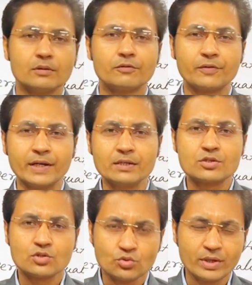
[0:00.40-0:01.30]

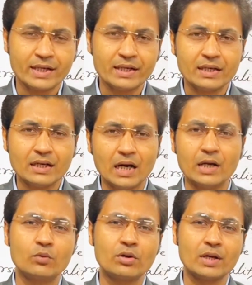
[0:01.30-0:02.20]
Friends, today I
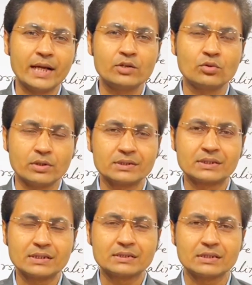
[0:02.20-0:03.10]
would like to
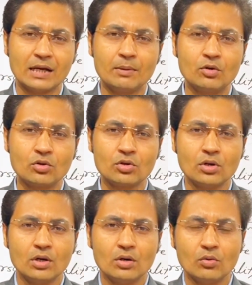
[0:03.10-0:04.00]
discuss about
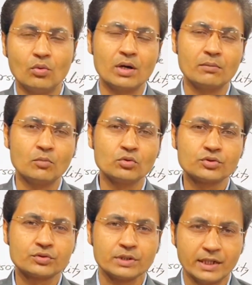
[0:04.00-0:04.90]
one
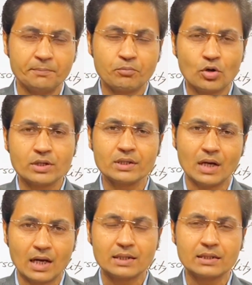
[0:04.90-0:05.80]
most important
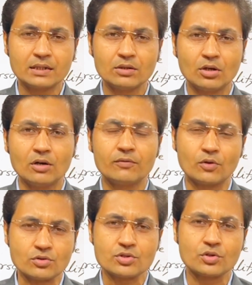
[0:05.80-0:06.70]
article of
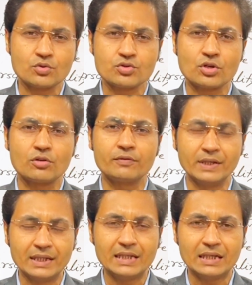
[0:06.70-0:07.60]
Constitution of
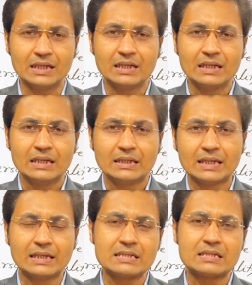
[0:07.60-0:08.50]
India,
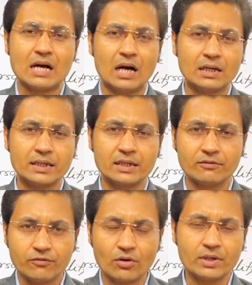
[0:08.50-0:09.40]
that is Article
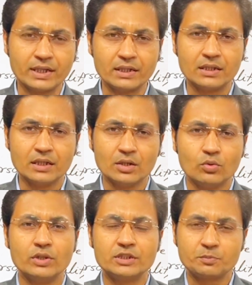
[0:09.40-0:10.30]
14,
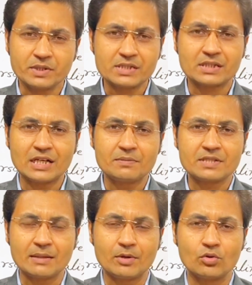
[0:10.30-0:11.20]
which
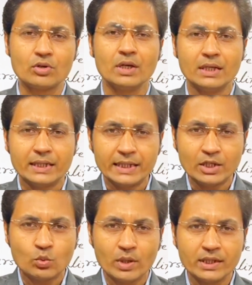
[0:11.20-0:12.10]
prescribes about
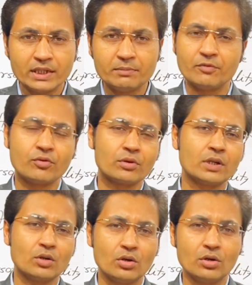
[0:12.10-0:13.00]
equality before the
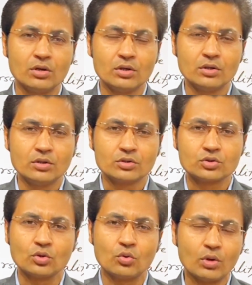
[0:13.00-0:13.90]
law.
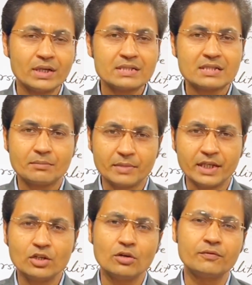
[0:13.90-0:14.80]
So what is the
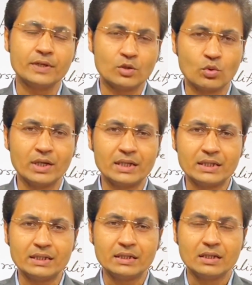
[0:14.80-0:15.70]
meaning of
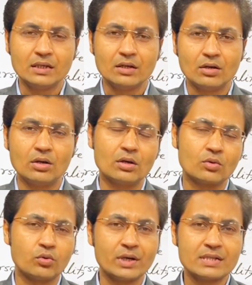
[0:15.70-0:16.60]
equality, or
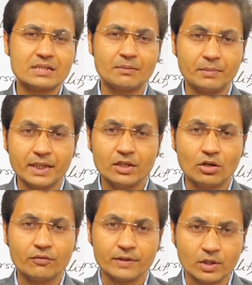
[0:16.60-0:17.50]
what is the meaning
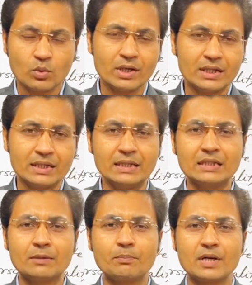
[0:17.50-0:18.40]
of equality in
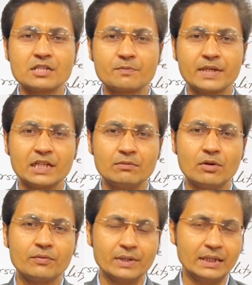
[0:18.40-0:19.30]
the perspective
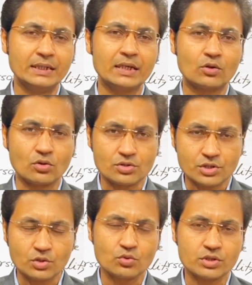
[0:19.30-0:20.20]
of Indian
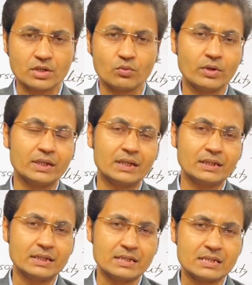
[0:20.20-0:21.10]
Constitution, whether
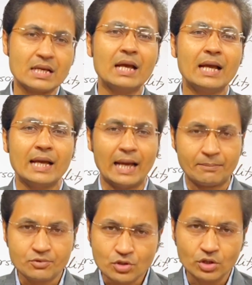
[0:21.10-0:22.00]
it is
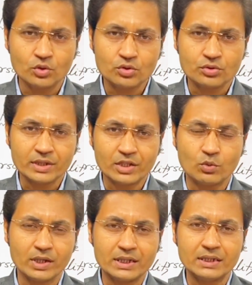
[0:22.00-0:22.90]
absolute
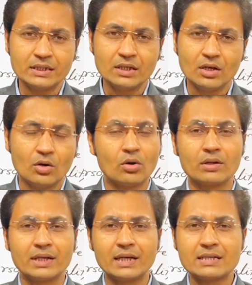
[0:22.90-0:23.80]
equality or
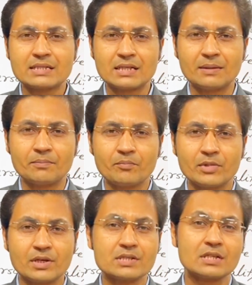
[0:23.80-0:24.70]
there is some
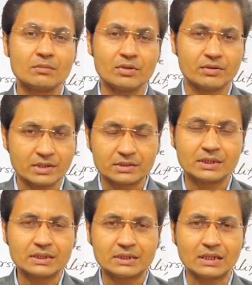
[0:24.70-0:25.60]
reasonable
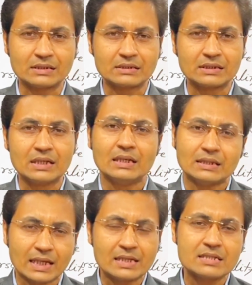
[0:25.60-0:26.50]
restrictions?
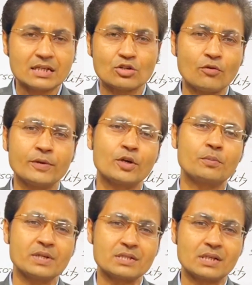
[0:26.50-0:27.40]
That is the topic
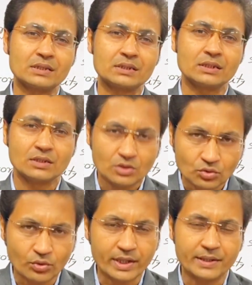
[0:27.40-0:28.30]
of discussion
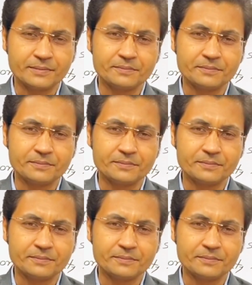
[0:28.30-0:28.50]
today.